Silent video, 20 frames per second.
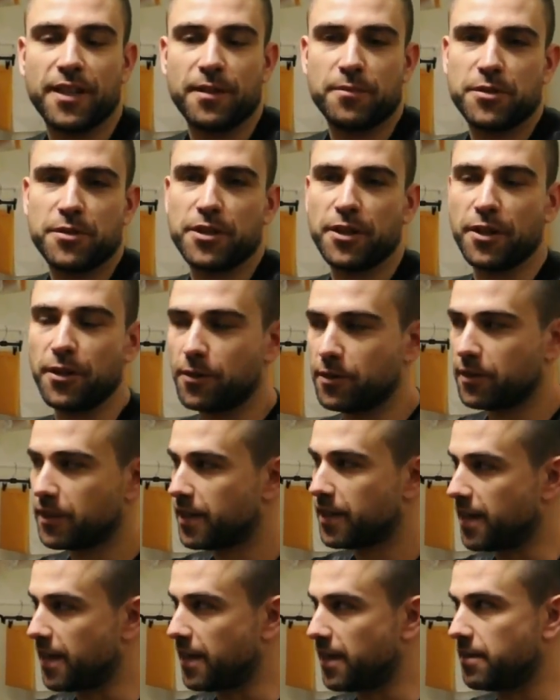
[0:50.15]
The
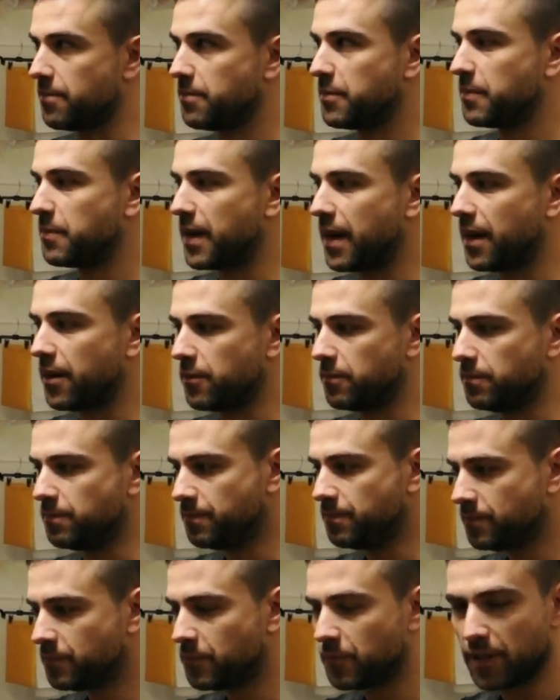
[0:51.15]
designer who says Ring the
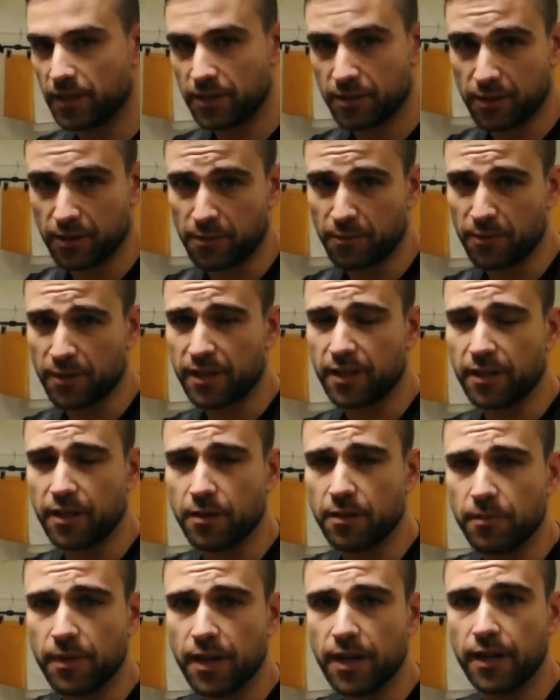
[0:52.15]
Alarm is his favorite
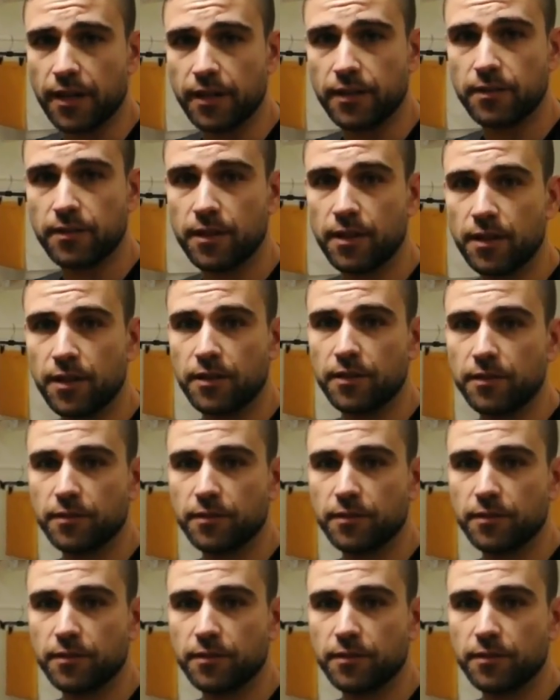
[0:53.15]
Beyonce song